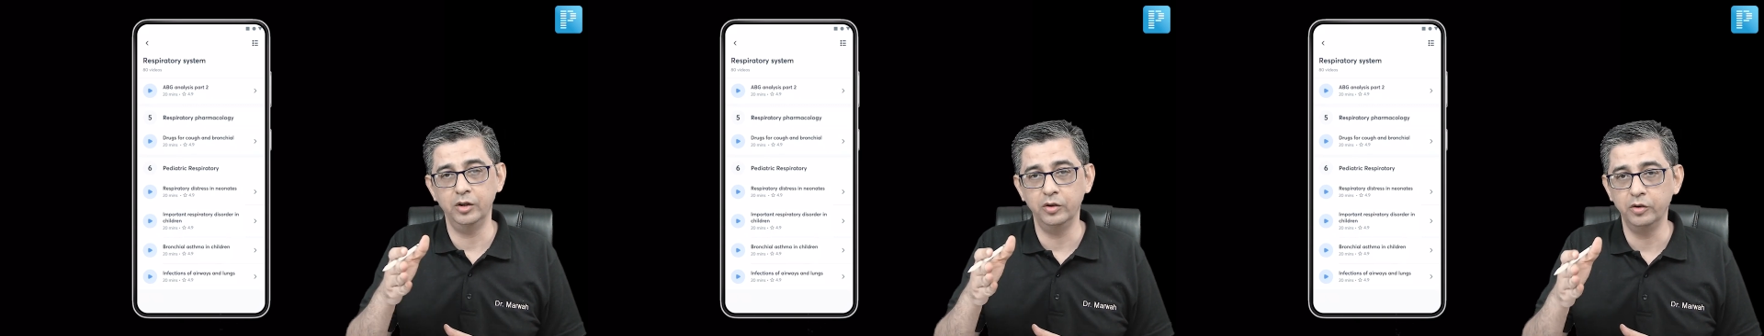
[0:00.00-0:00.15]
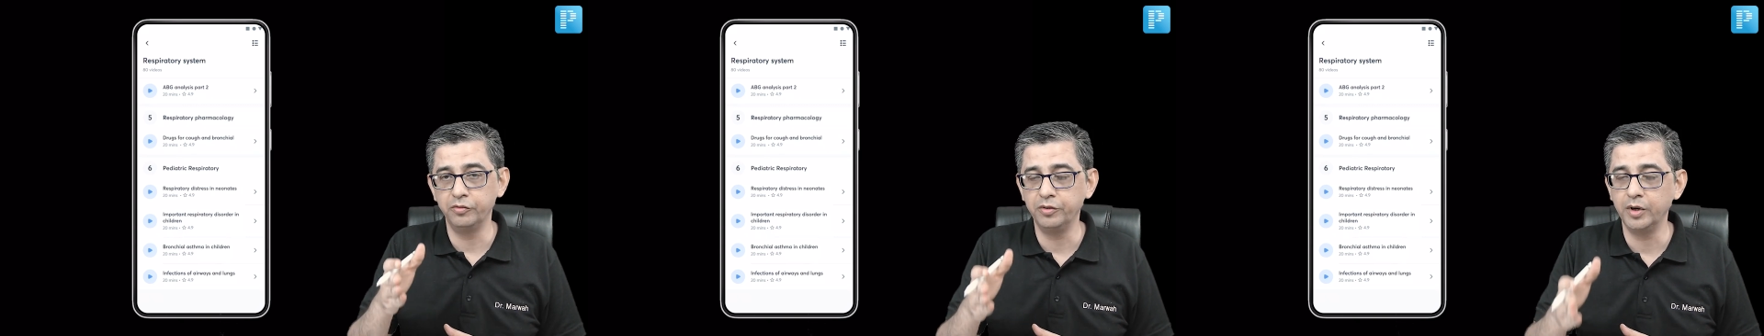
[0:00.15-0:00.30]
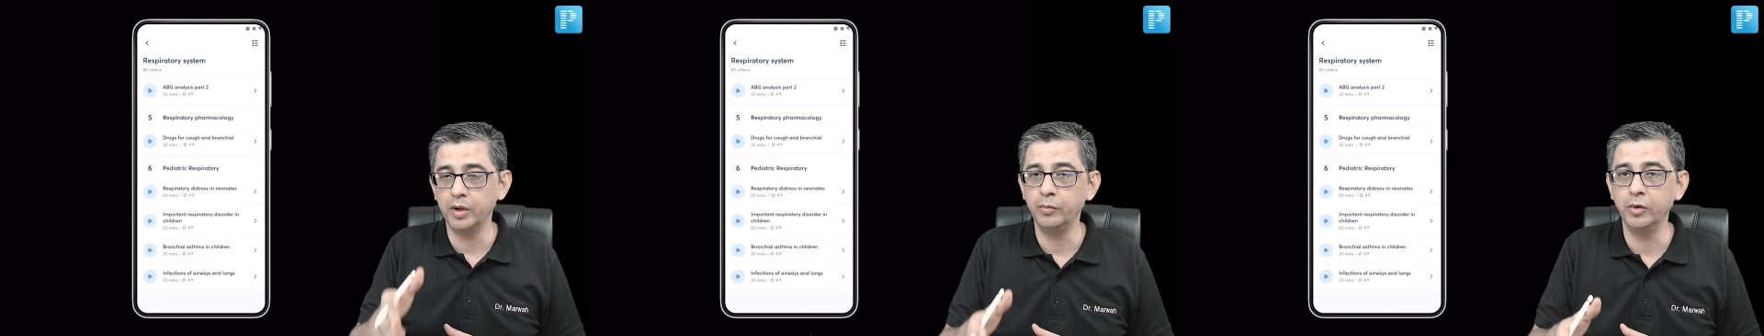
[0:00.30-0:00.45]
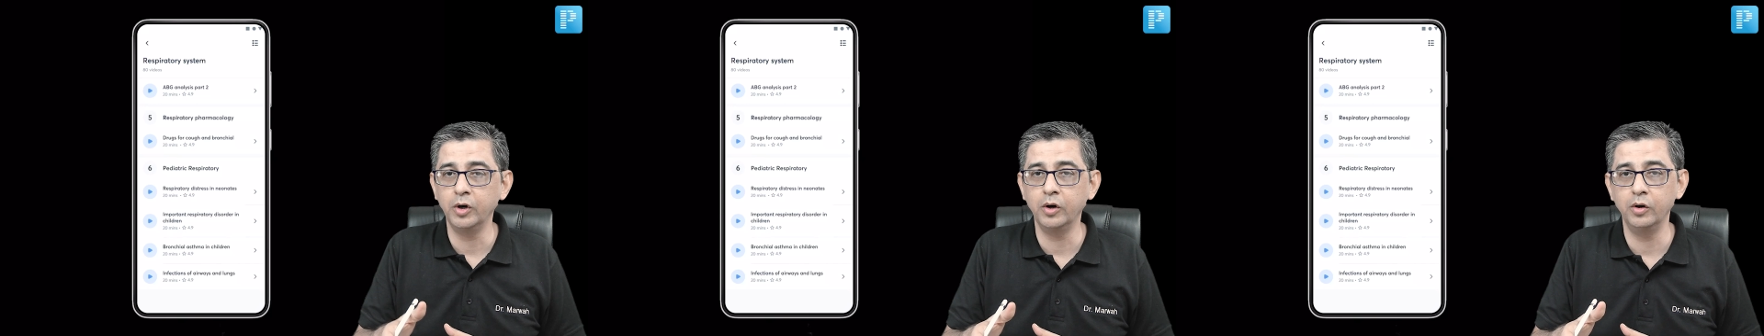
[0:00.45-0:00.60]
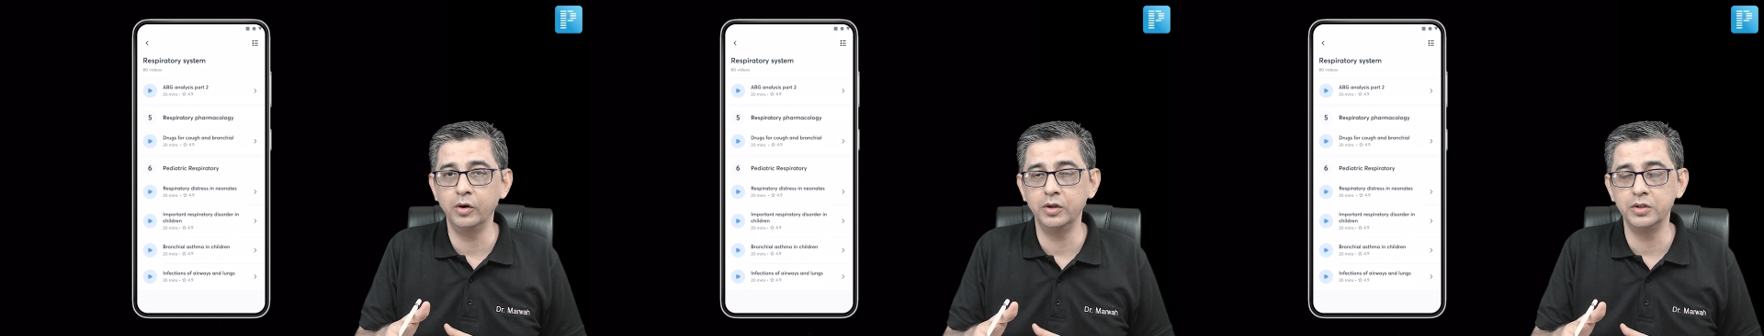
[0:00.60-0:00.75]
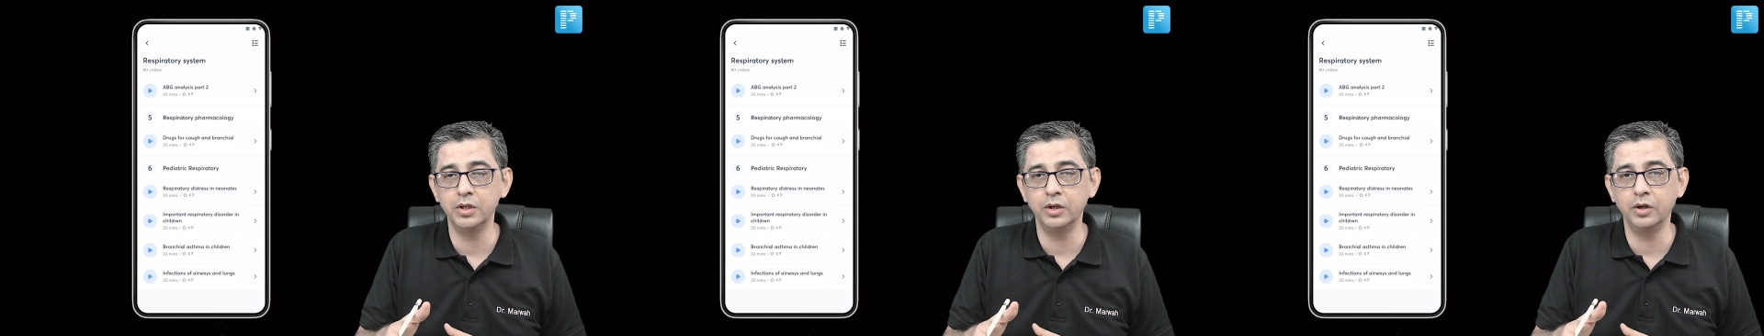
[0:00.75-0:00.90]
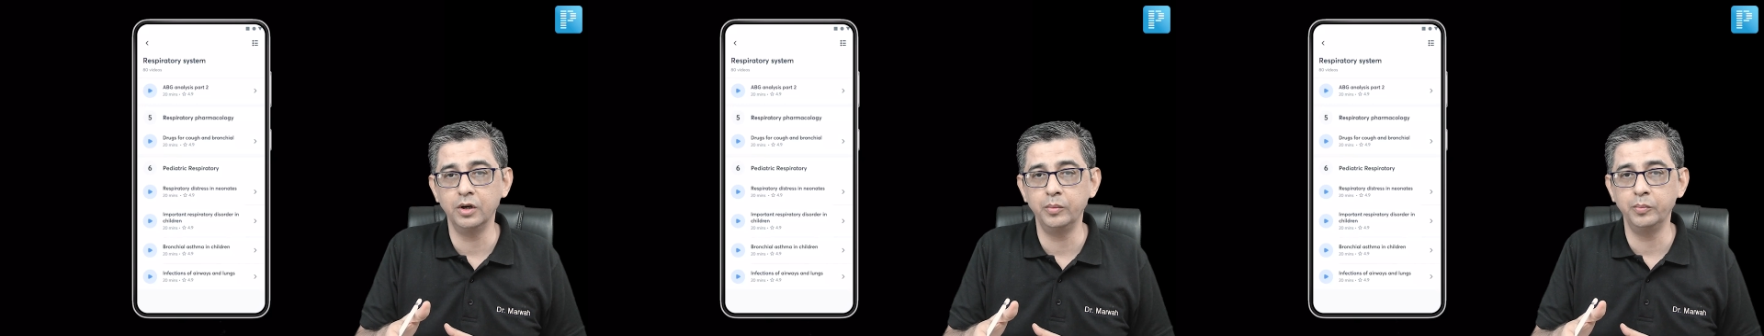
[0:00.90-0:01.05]
then the
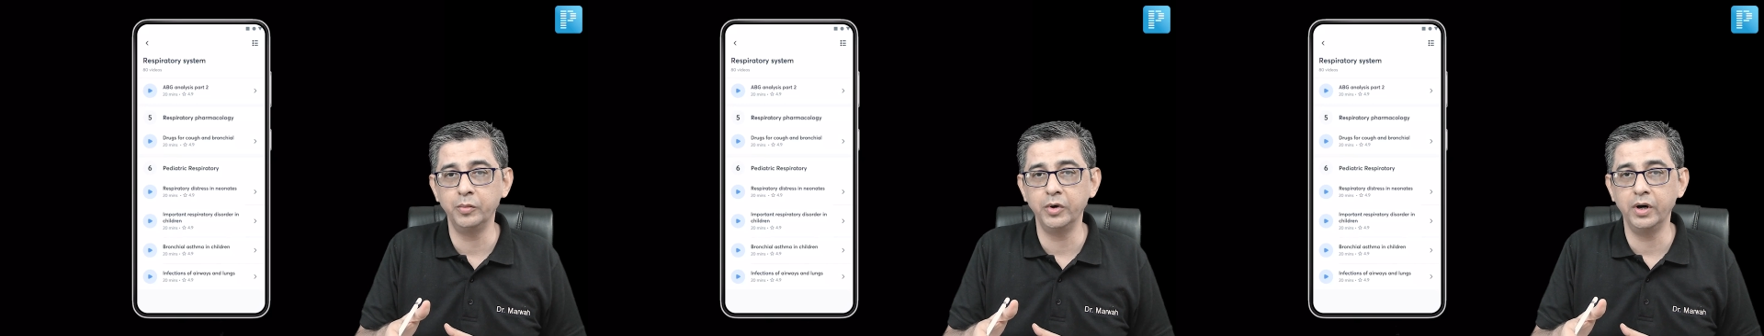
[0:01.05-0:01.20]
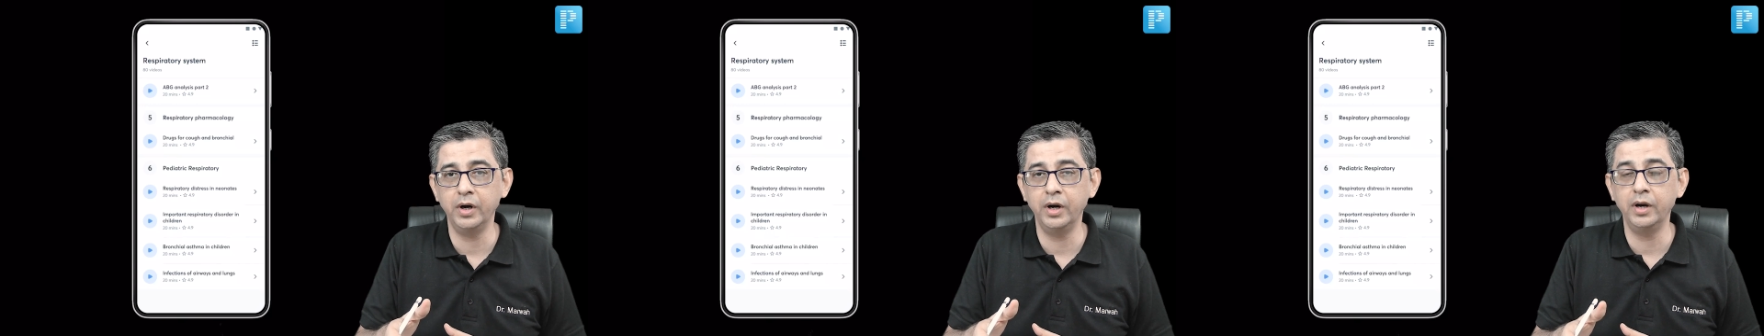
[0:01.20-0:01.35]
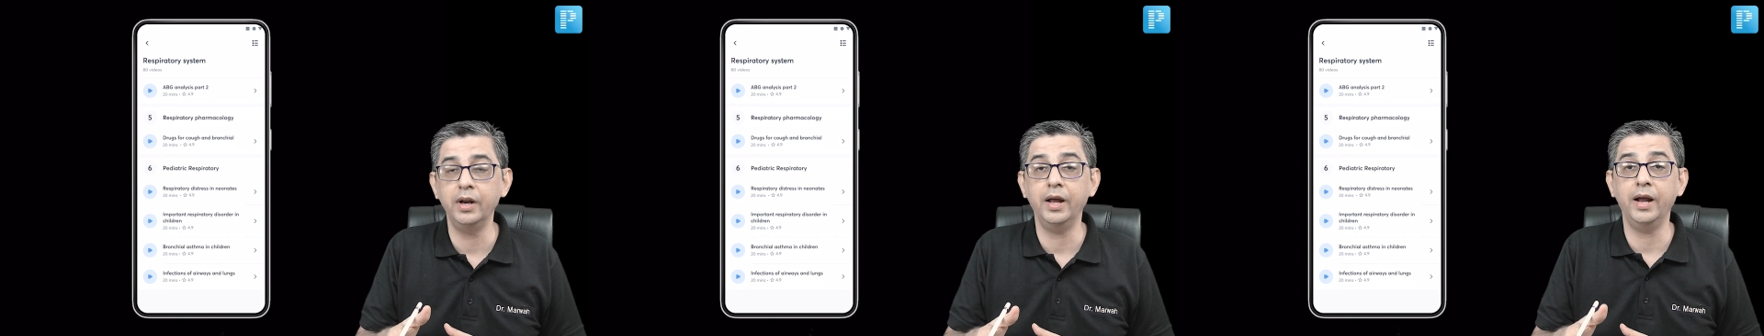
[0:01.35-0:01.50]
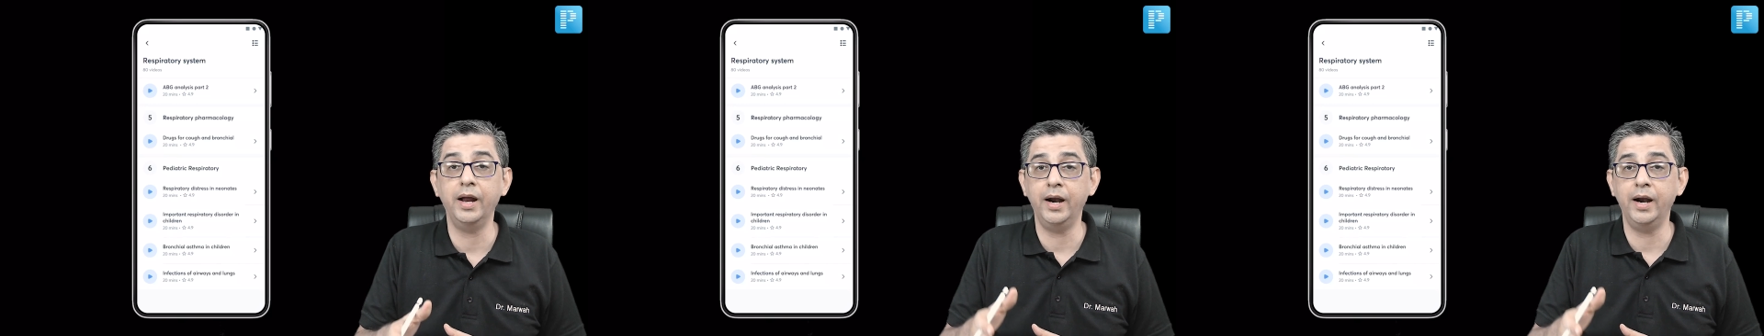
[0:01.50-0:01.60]
pharmacology component,